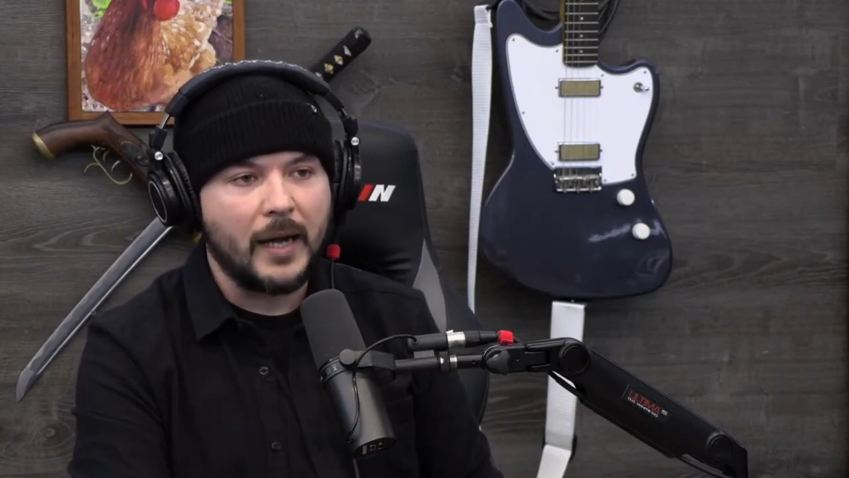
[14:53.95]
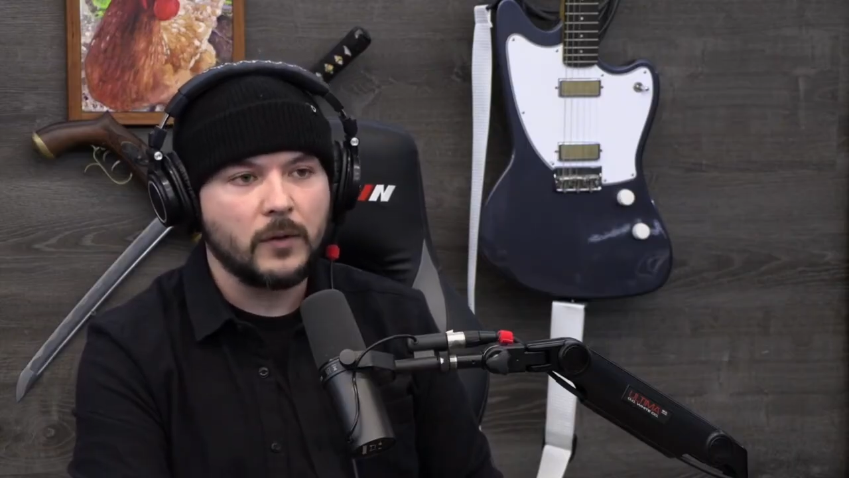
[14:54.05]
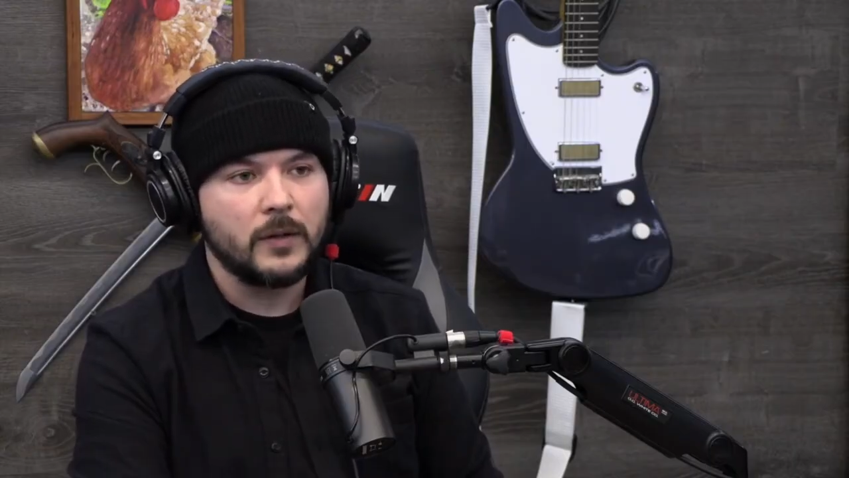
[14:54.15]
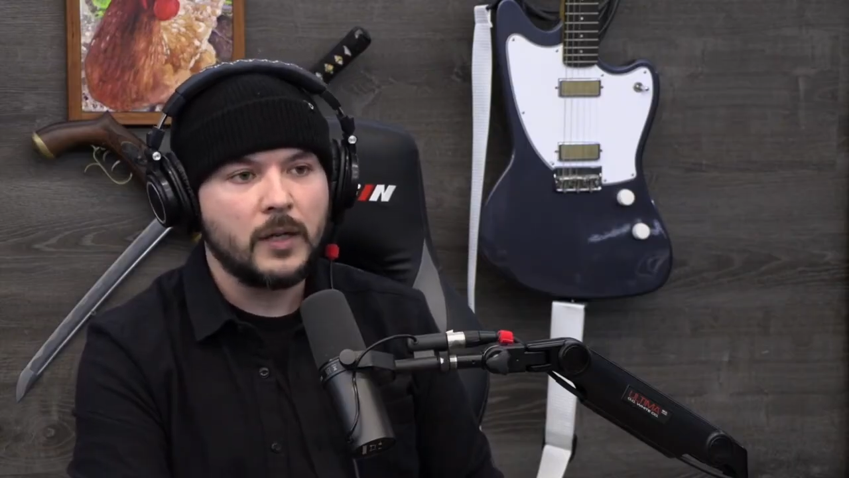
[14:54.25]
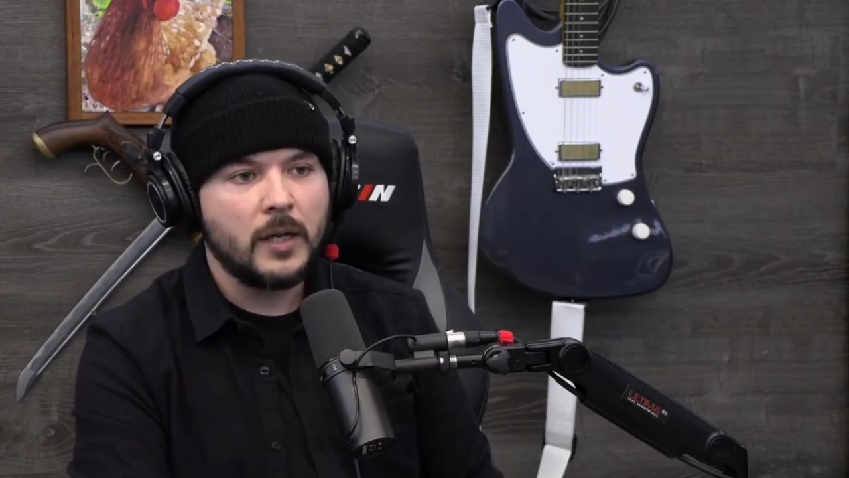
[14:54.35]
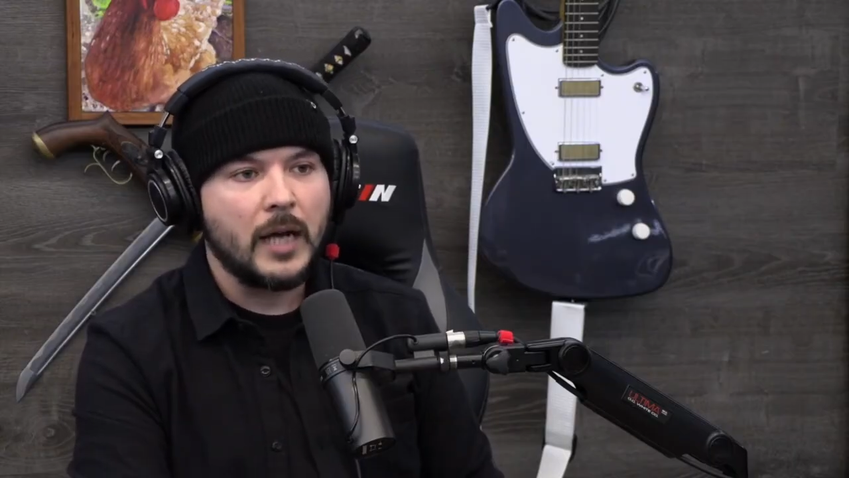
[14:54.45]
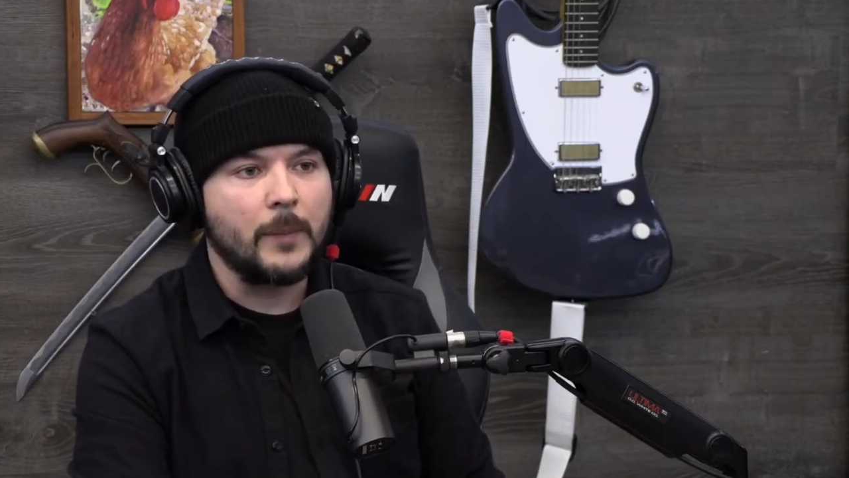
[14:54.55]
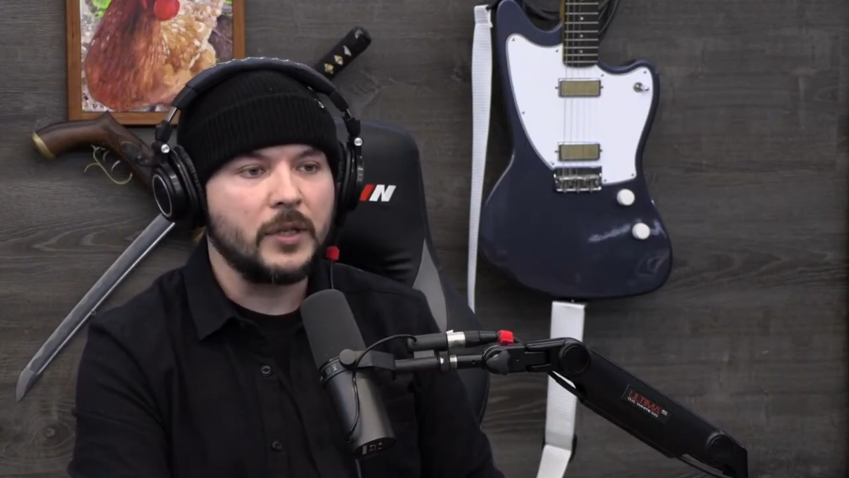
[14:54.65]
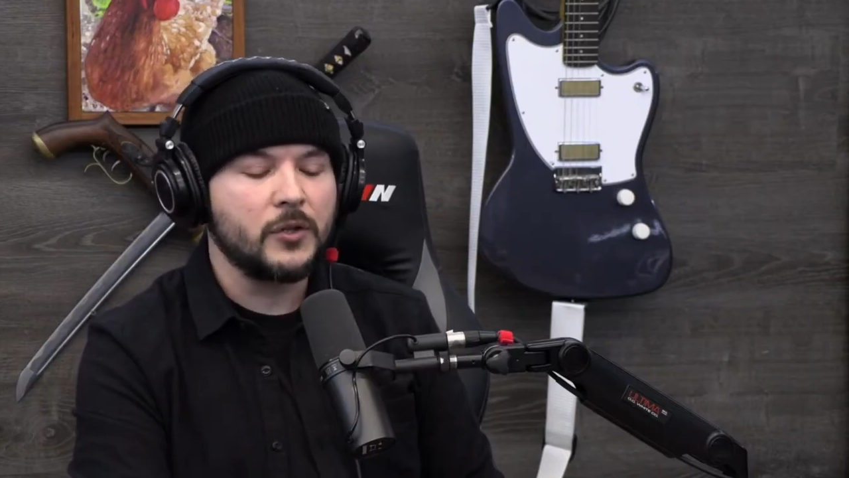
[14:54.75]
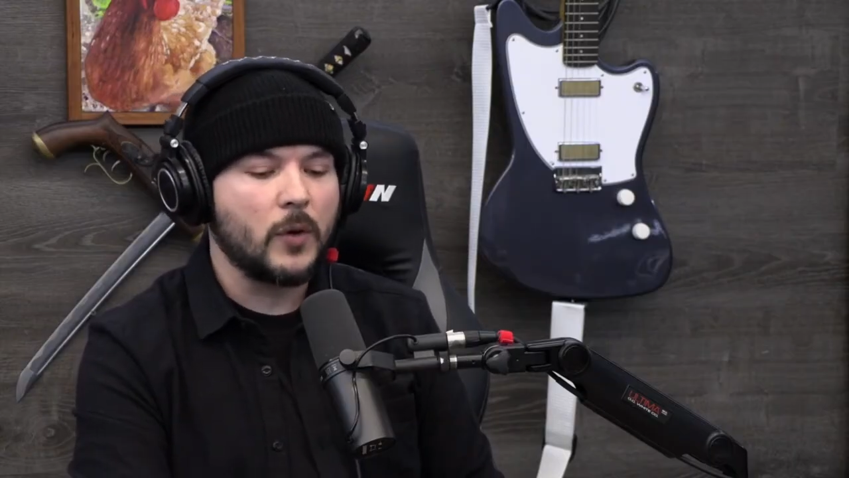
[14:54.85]
childish
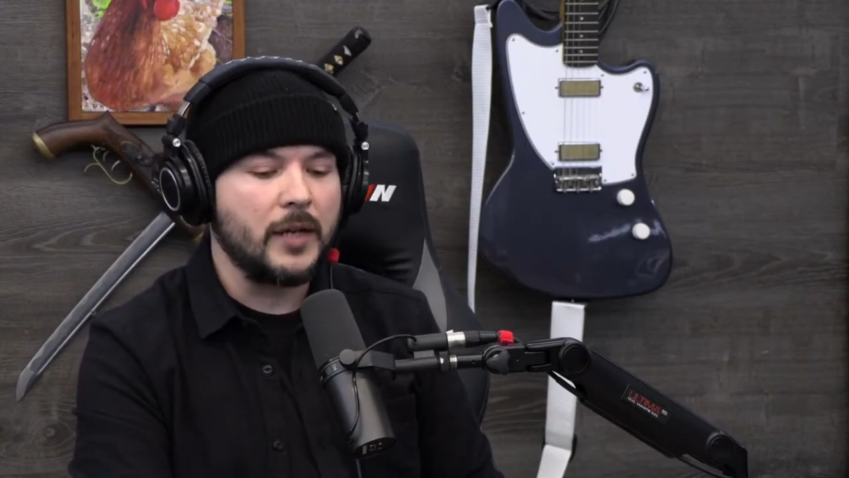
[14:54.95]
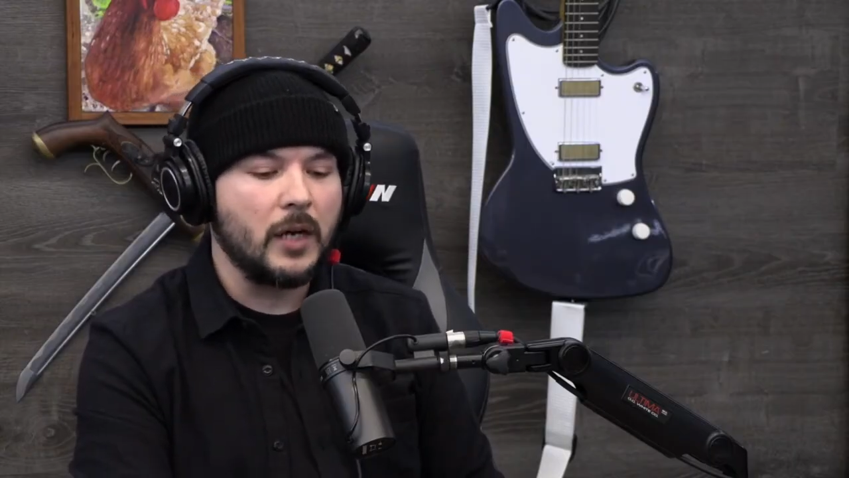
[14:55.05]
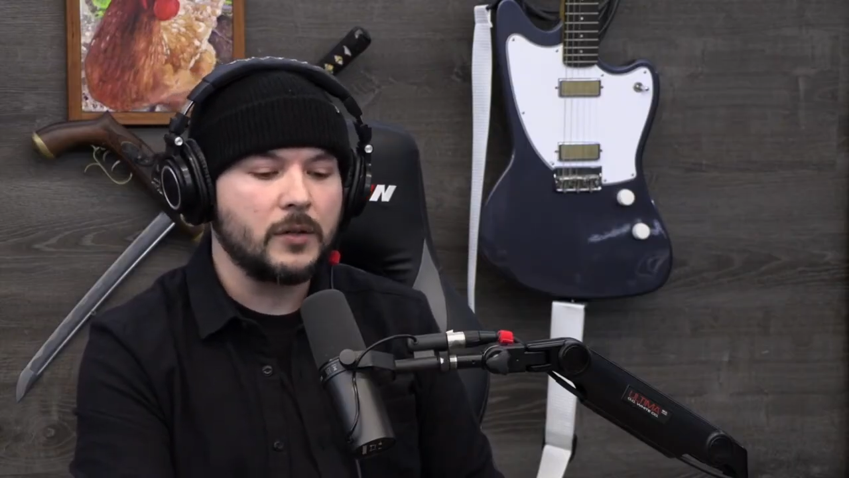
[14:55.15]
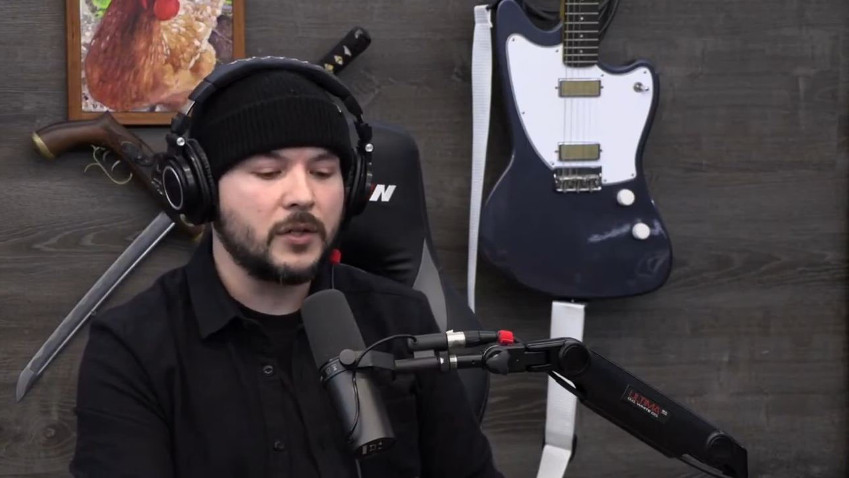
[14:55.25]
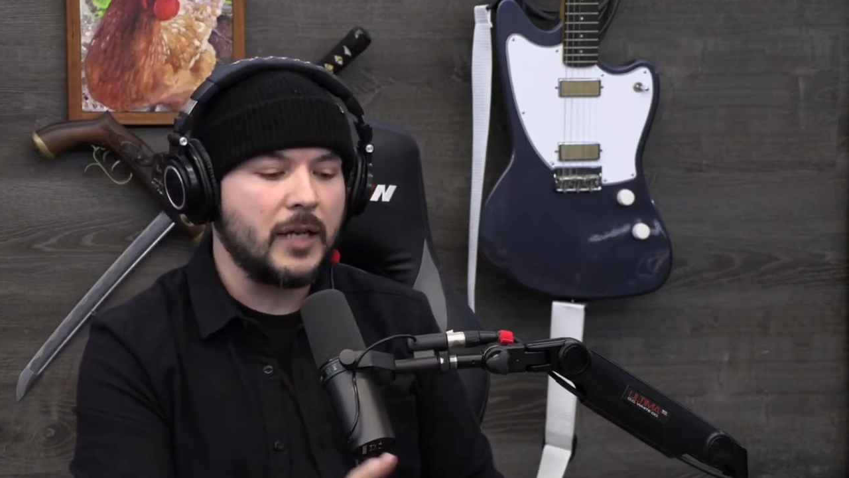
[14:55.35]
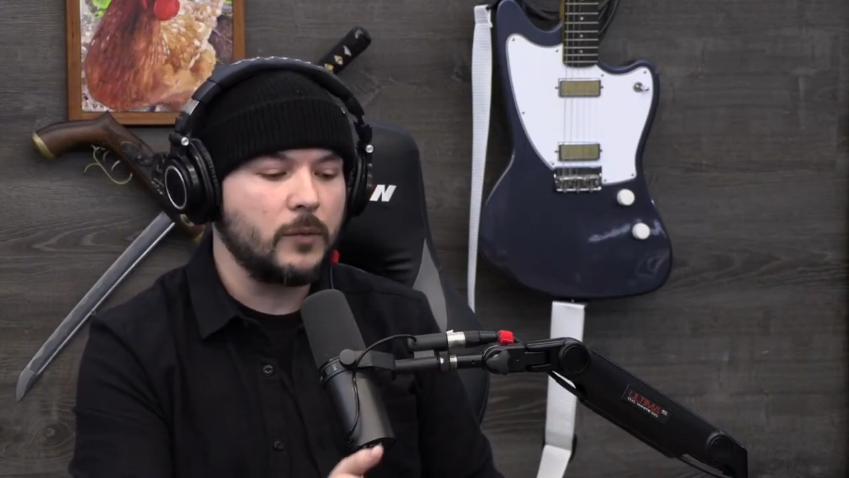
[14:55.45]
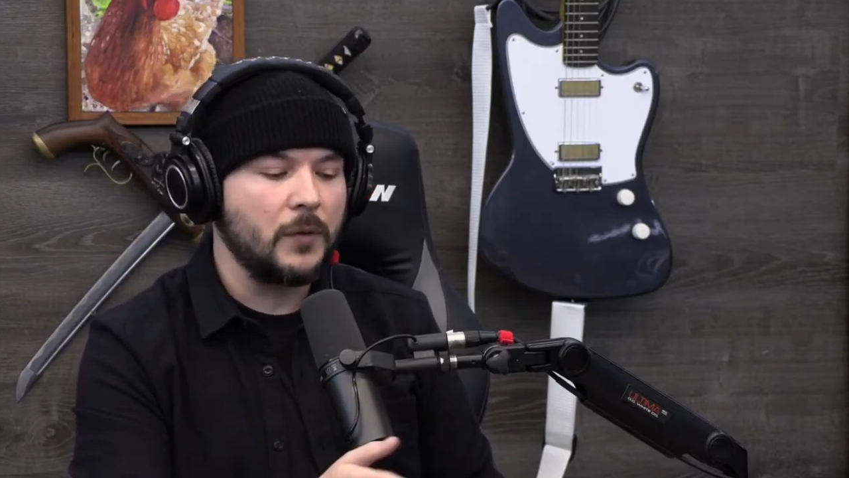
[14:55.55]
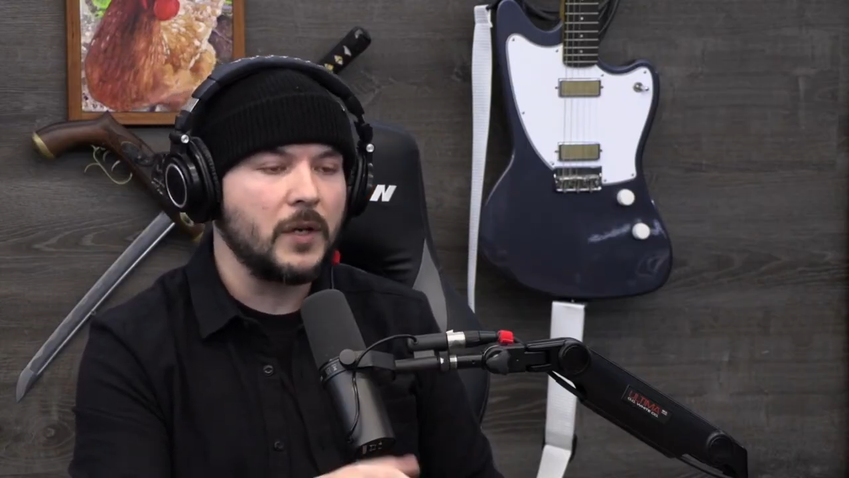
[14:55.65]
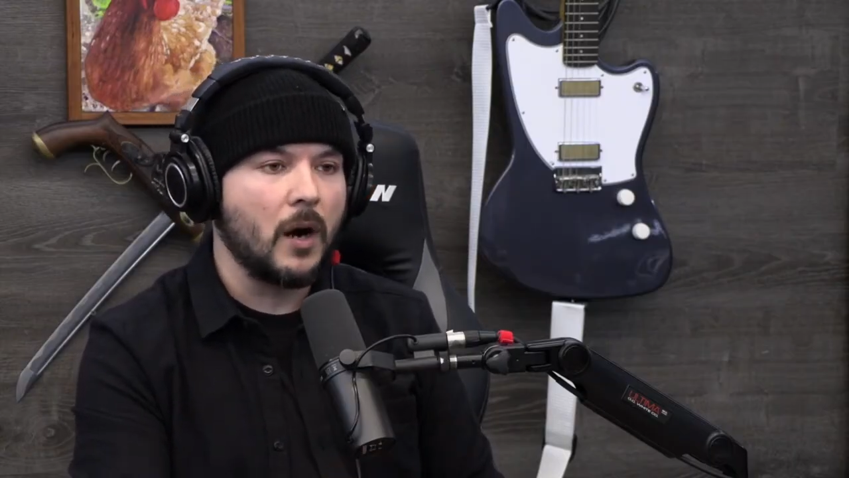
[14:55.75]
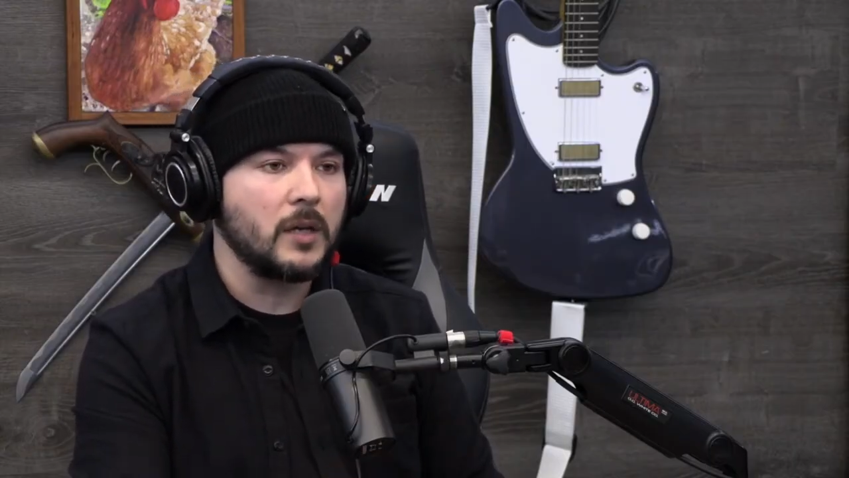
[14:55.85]
behavior of this
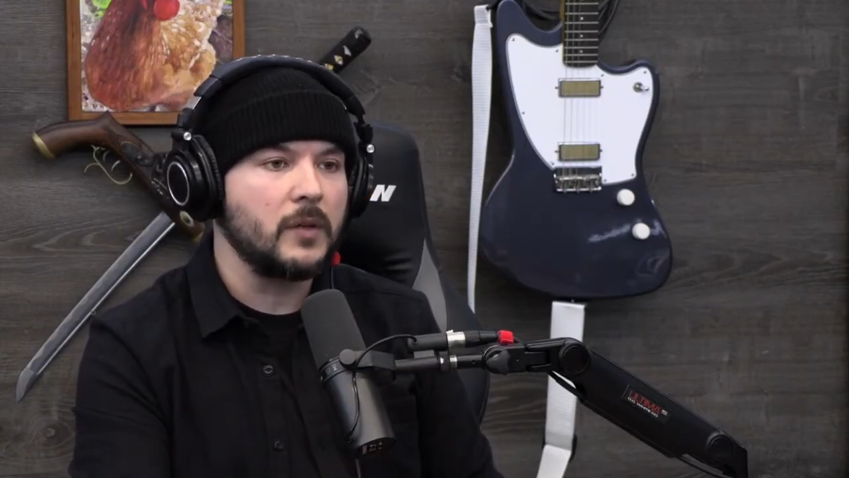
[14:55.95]
lunatic.